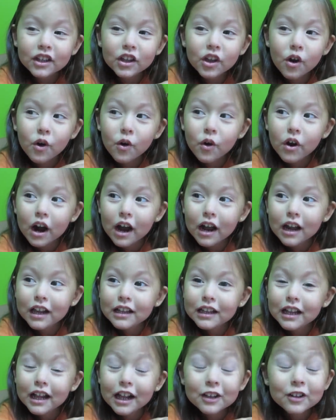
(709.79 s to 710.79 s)
No,
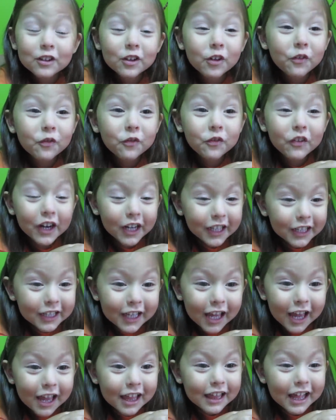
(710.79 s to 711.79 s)

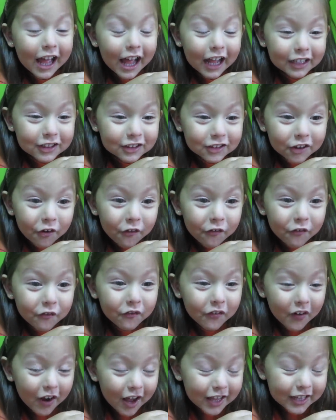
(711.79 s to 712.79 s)
i not so